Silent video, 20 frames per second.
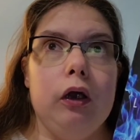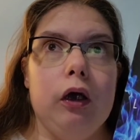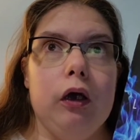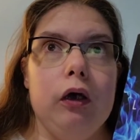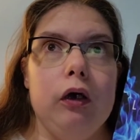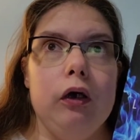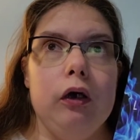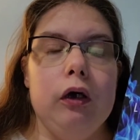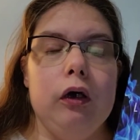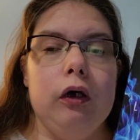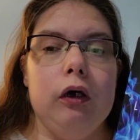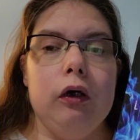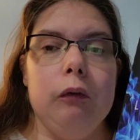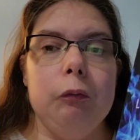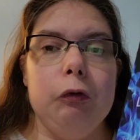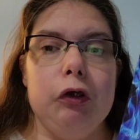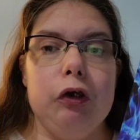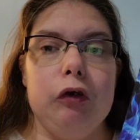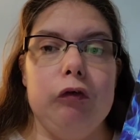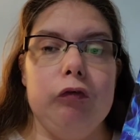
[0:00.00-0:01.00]
yeah,
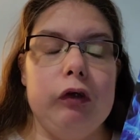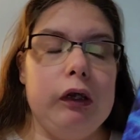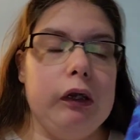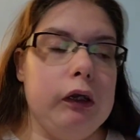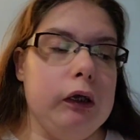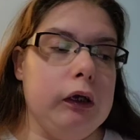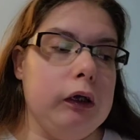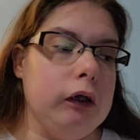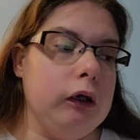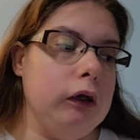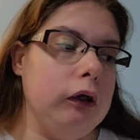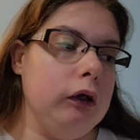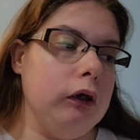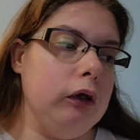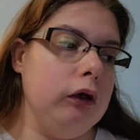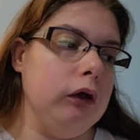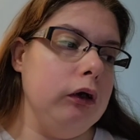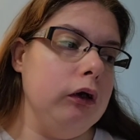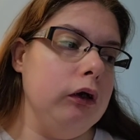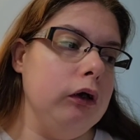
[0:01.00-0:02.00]
I'm gonna read
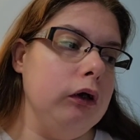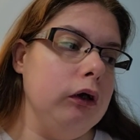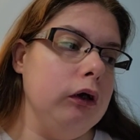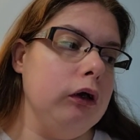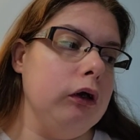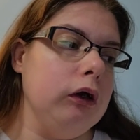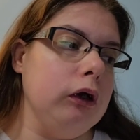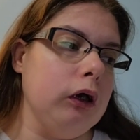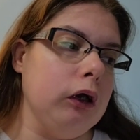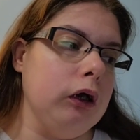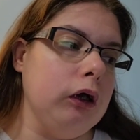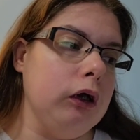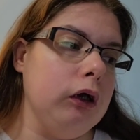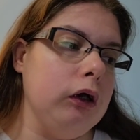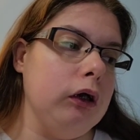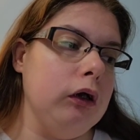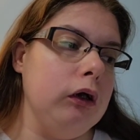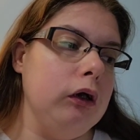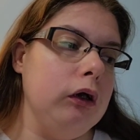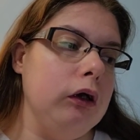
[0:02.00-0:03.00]
this
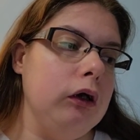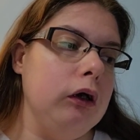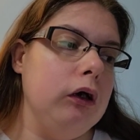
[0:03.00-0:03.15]
tonight.